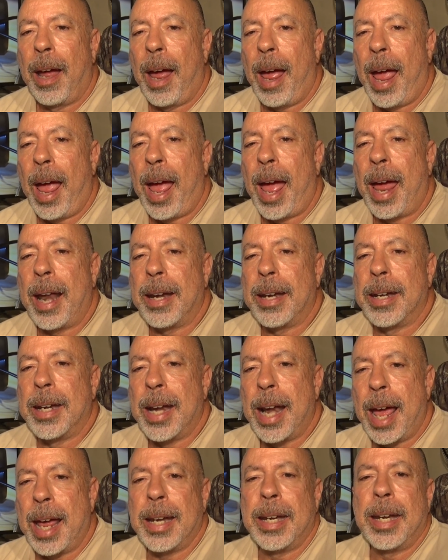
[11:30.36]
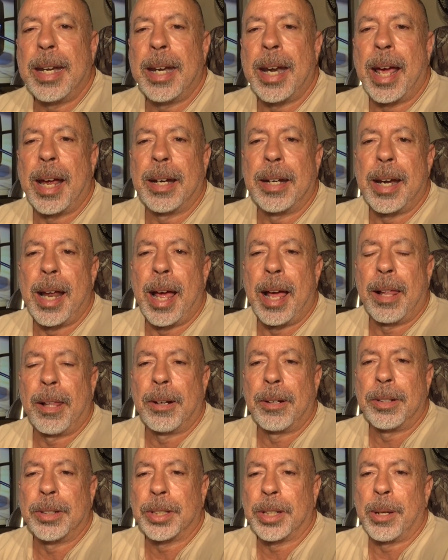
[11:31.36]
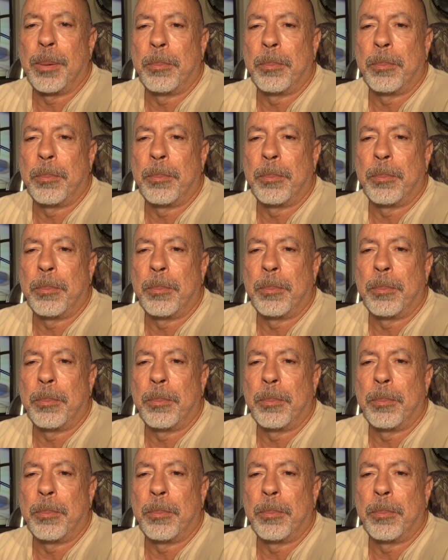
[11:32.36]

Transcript: at $99,